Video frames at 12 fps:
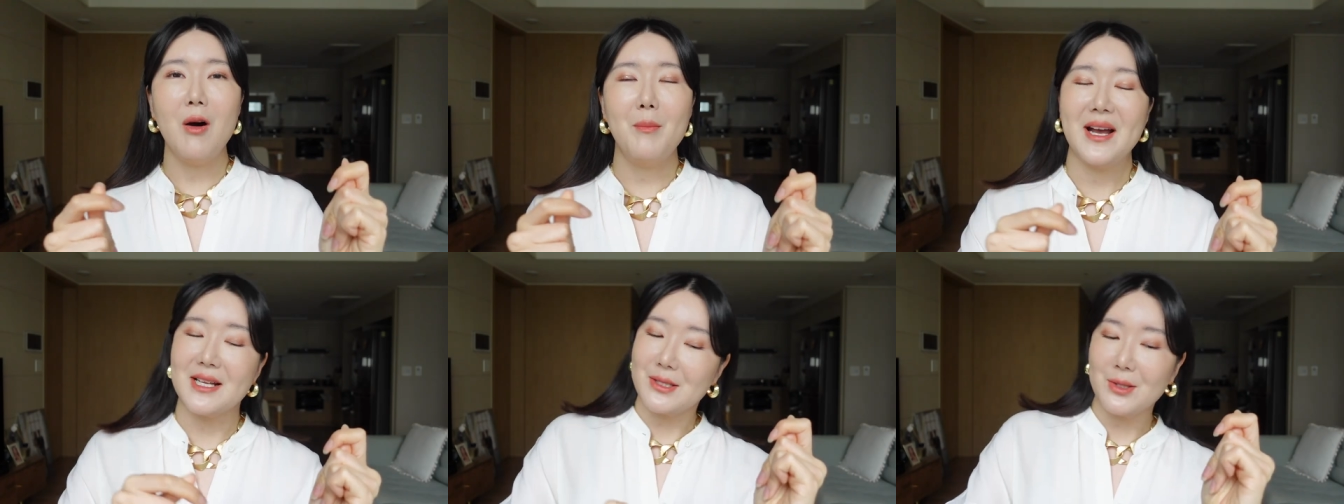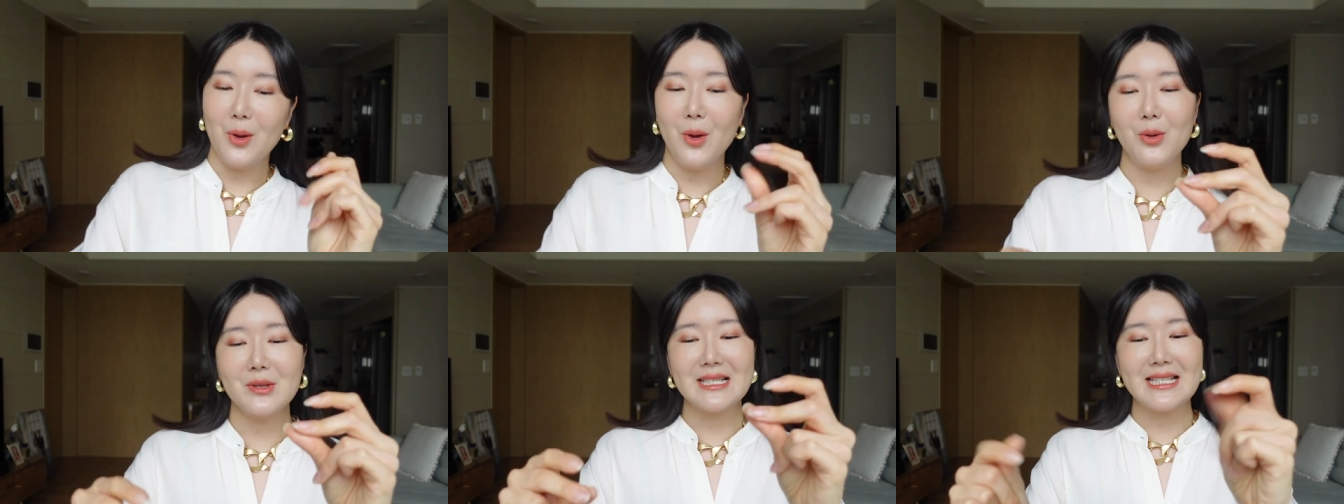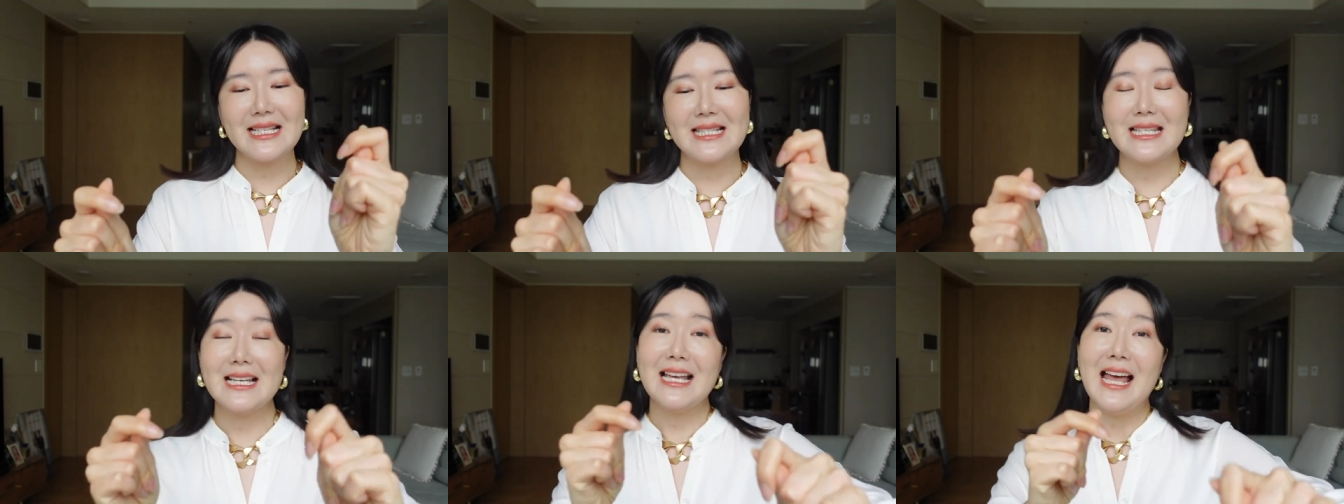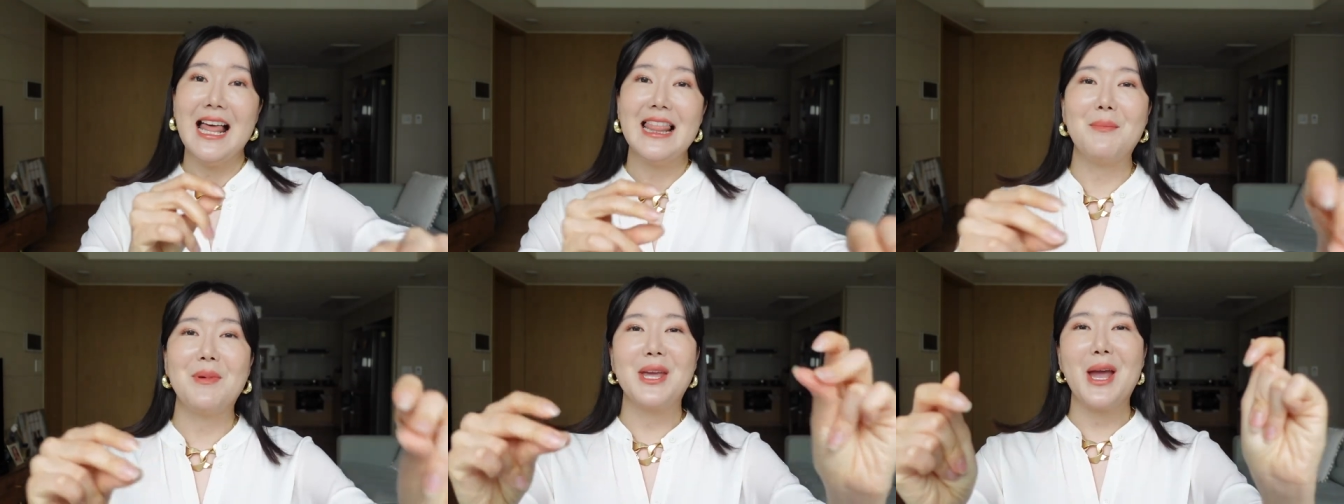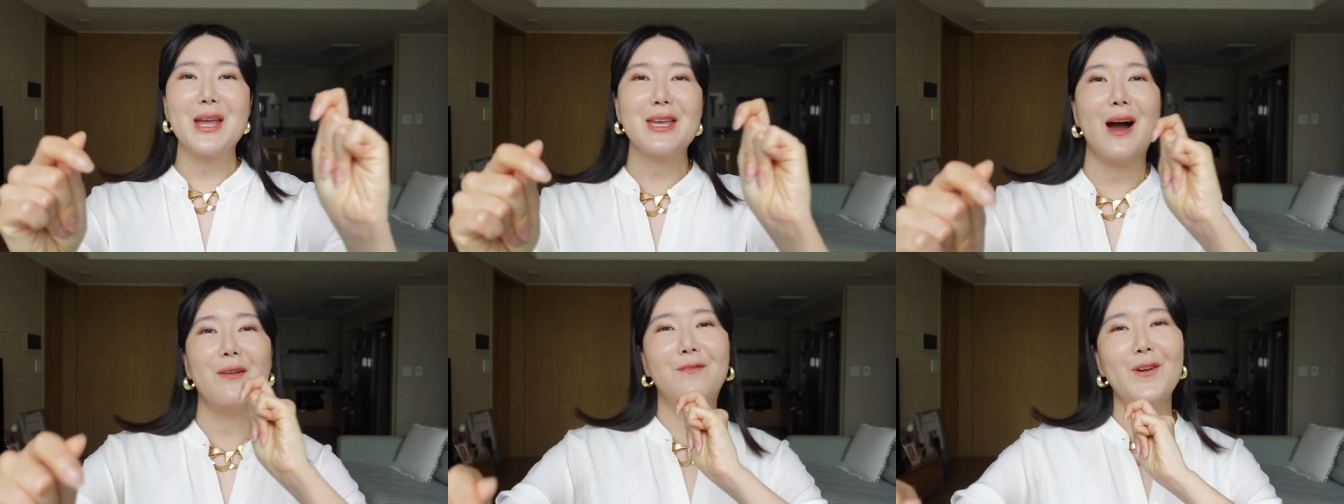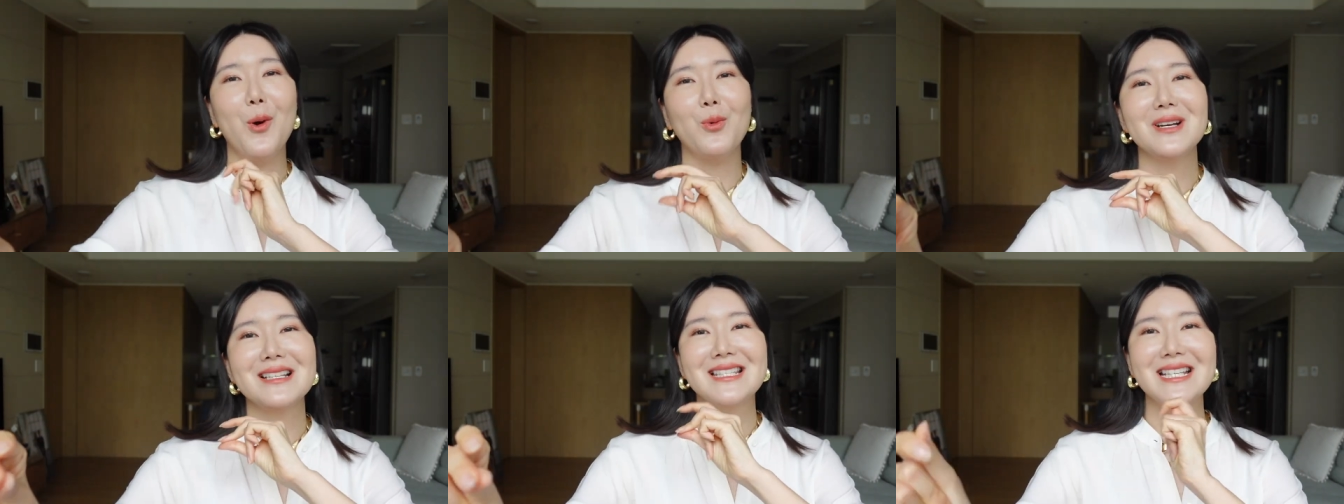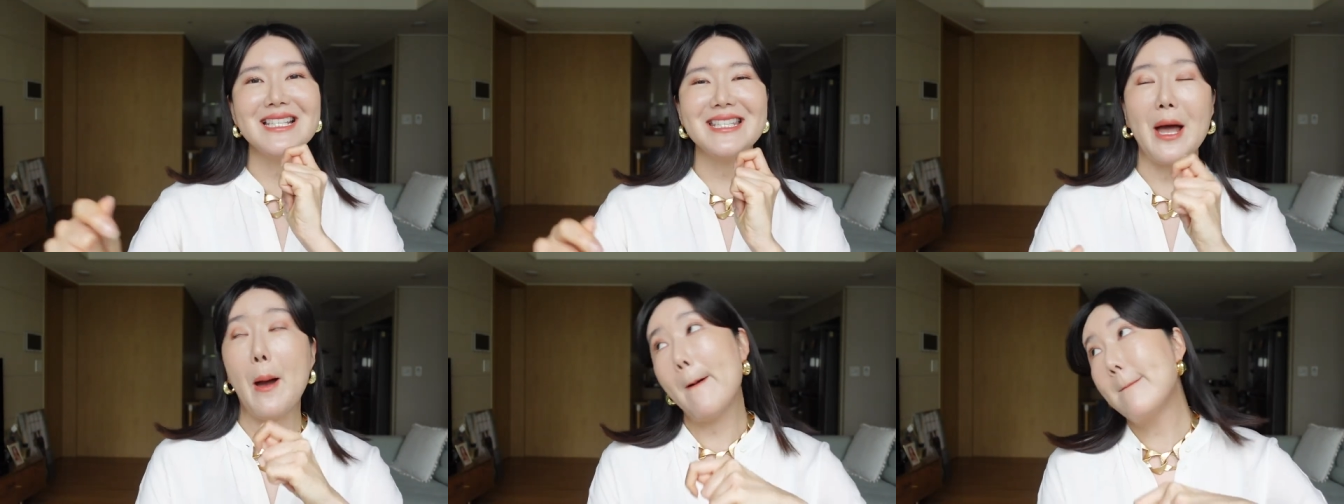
are my soul, sister? Let me hear ya flow, sister!